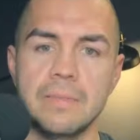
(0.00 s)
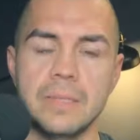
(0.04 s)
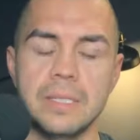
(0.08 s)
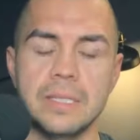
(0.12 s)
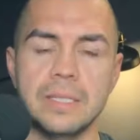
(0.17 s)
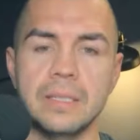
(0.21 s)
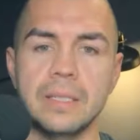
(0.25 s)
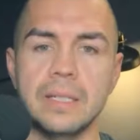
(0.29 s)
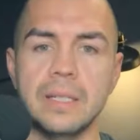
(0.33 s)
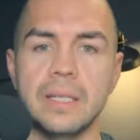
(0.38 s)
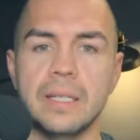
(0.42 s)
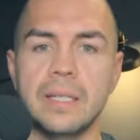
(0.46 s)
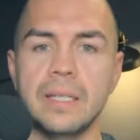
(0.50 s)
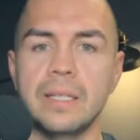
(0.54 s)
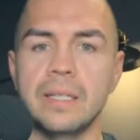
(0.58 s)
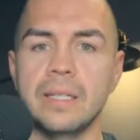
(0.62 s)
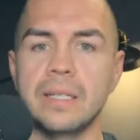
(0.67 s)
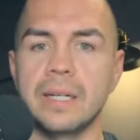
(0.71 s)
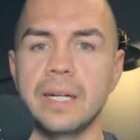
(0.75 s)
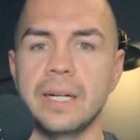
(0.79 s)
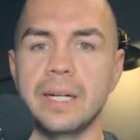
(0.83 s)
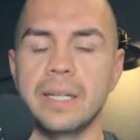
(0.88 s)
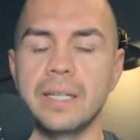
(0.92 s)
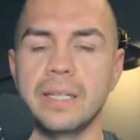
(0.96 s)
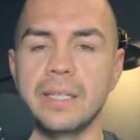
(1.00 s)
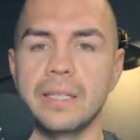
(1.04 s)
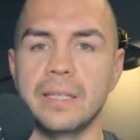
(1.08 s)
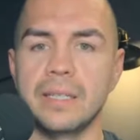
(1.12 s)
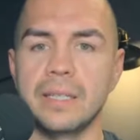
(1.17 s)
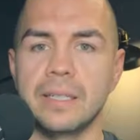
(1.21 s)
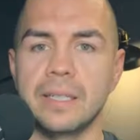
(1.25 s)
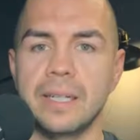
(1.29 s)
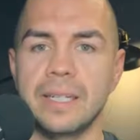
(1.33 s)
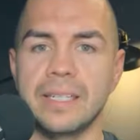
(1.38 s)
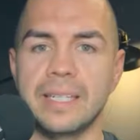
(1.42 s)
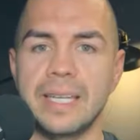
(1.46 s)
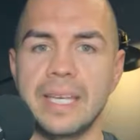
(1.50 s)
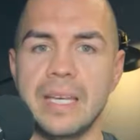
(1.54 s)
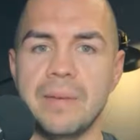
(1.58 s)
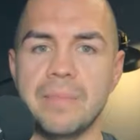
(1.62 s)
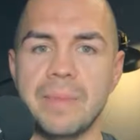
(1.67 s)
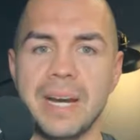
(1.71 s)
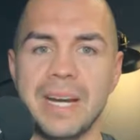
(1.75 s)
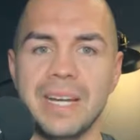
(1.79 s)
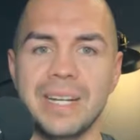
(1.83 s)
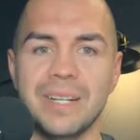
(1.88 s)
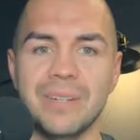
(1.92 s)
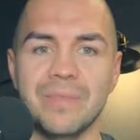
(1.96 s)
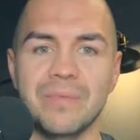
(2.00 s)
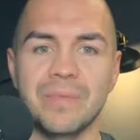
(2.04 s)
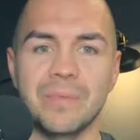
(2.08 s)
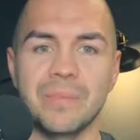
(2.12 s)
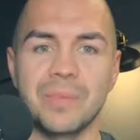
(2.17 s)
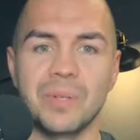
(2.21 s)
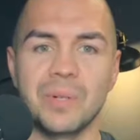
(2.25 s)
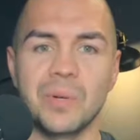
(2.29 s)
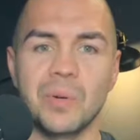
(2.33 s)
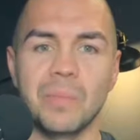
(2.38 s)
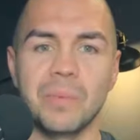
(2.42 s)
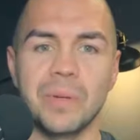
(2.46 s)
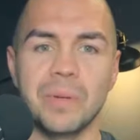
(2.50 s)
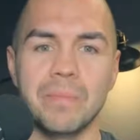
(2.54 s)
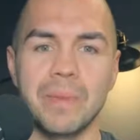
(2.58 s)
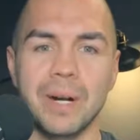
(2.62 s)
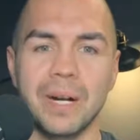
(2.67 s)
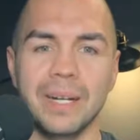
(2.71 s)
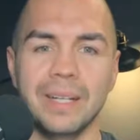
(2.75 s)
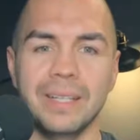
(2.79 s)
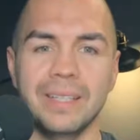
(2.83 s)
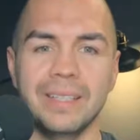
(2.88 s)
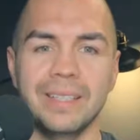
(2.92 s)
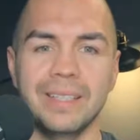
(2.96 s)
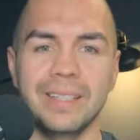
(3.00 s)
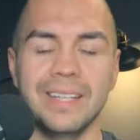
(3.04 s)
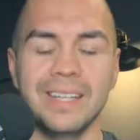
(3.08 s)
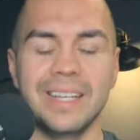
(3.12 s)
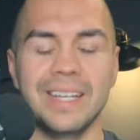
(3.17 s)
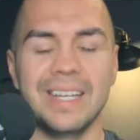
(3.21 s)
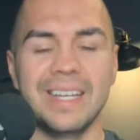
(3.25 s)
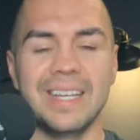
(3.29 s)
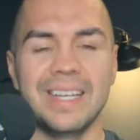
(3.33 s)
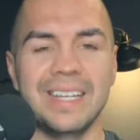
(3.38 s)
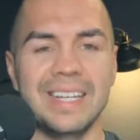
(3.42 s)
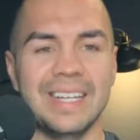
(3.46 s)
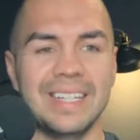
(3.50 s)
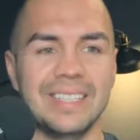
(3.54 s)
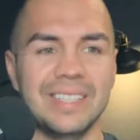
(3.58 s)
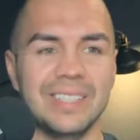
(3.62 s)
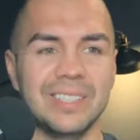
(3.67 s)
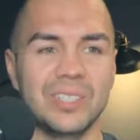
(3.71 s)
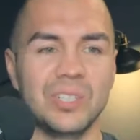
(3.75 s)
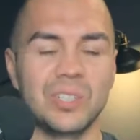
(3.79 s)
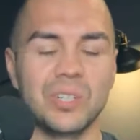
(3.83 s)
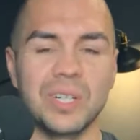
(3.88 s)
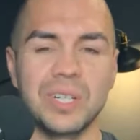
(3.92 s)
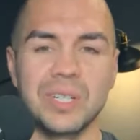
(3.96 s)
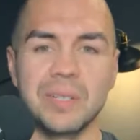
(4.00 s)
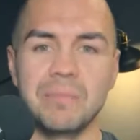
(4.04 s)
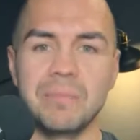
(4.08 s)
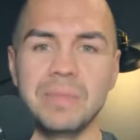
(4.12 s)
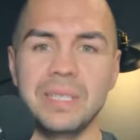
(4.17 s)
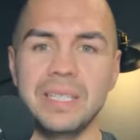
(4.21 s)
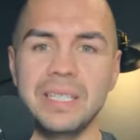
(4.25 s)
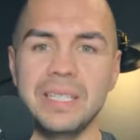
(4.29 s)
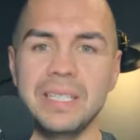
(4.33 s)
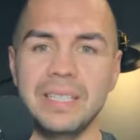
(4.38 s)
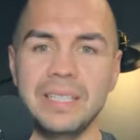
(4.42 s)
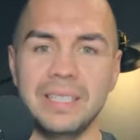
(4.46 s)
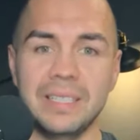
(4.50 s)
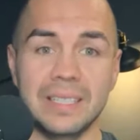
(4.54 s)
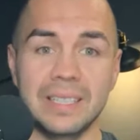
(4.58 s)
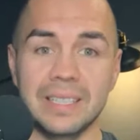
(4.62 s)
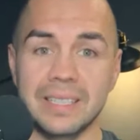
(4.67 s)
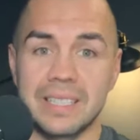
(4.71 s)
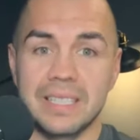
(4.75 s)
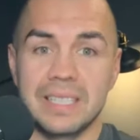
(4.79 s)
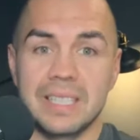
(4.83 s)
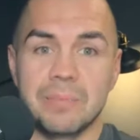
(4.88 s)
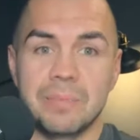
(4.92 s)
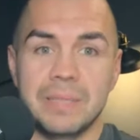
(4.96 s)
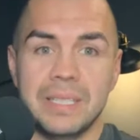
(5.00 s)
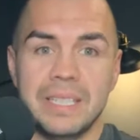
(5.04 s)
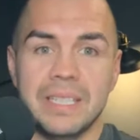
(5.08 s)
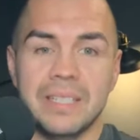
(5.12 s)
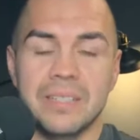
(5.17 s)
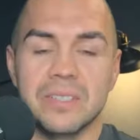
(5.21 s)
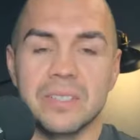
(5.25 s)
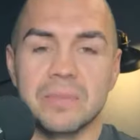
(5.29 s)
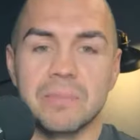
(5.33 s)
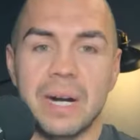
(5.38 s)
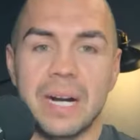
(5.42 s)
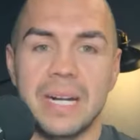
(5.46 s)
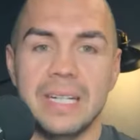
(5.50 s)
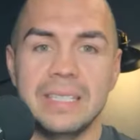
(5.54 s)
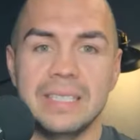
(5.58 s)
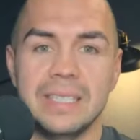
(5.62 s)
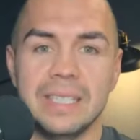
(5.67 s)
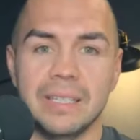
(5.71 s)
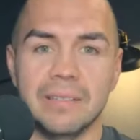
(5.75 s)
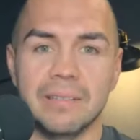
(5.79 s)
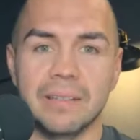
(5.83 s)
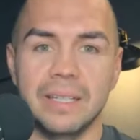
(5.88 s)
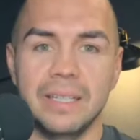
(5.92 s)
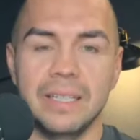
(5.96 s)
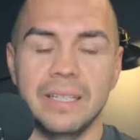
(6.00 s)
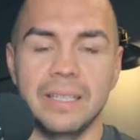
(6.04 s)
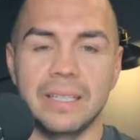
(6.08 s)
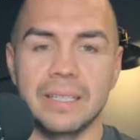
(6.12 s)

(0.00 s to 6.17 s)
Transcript: and I came at it from an open mind and just trying to be like it's a beginner's mindset, right?